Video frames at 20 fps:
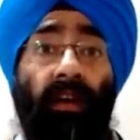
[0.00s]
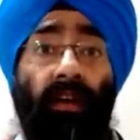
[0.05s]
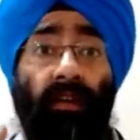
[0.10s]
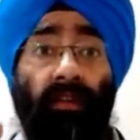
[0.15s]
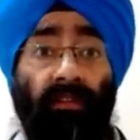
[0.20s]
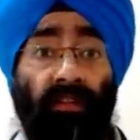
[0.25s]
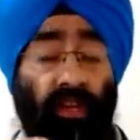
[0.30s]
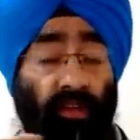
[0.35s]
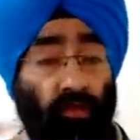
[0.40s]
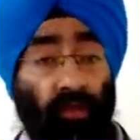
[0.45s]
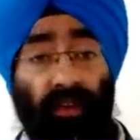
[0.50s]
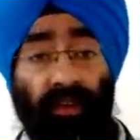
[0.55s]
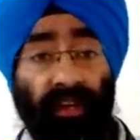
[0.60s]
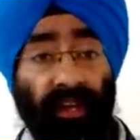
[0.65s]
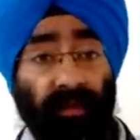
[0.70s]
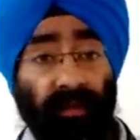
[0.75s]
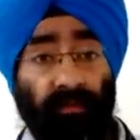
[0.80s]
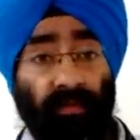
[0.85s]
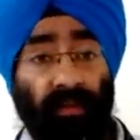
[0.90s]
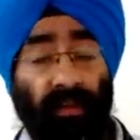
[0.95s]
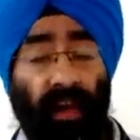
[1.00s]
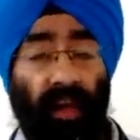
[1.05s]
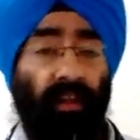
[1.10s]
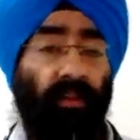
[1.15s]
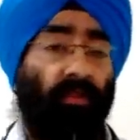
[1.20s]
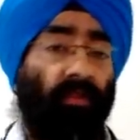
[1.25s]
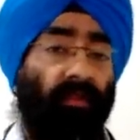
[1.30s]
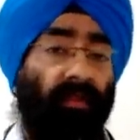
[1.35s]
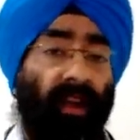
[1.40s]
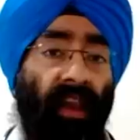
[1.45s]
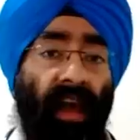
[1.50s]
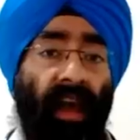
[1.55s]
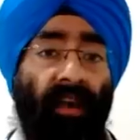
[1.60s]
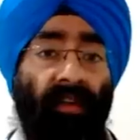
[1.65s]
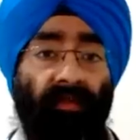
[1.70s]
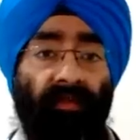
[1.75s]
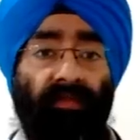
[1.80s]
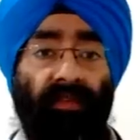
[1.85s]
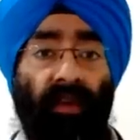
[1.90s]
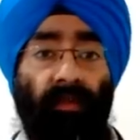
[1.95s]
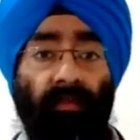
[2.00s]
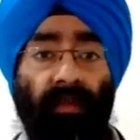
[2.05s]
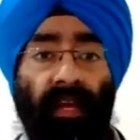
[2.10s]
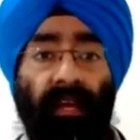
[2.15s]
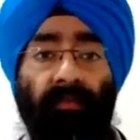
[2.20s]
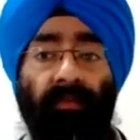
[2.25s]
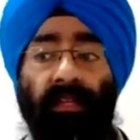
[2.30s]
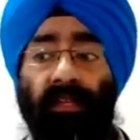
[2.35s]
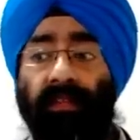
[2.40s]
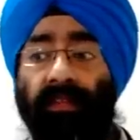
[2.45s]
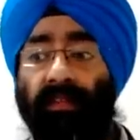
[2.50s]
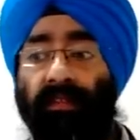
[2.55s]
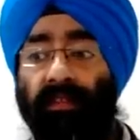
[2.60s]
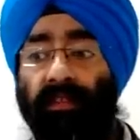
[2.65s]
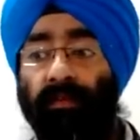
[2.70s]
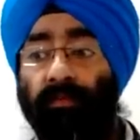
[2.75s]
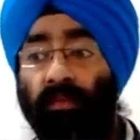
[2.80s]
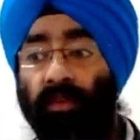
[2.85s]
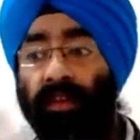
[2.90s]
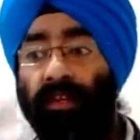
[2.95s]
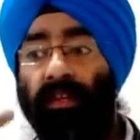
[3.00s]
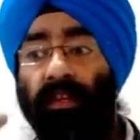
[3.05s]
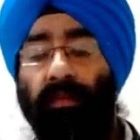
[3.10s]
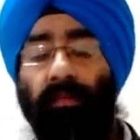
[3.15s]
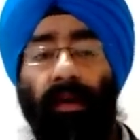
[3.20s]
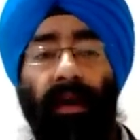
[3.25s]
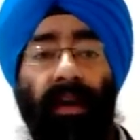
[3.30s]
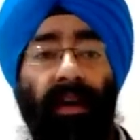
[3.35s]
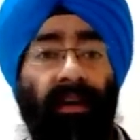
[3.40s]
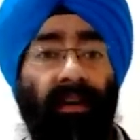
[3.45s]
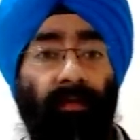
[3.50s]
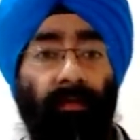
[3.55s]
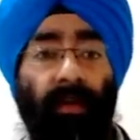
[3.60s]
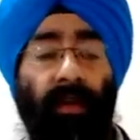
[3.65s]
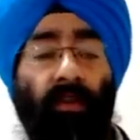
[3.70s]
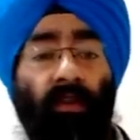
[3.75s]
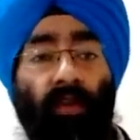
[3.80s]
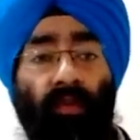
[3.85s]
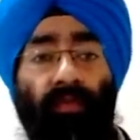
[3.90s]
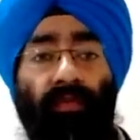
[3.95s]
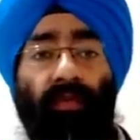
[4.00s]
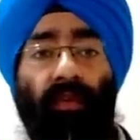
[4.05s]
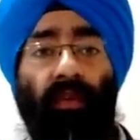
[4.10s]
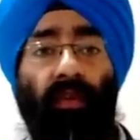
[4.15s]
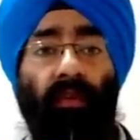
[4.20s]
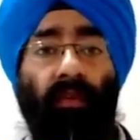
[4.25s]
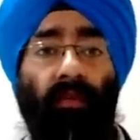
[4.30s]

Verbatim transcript: sexual dreams and you will have sometimes it is stimulated by rubbing of uh,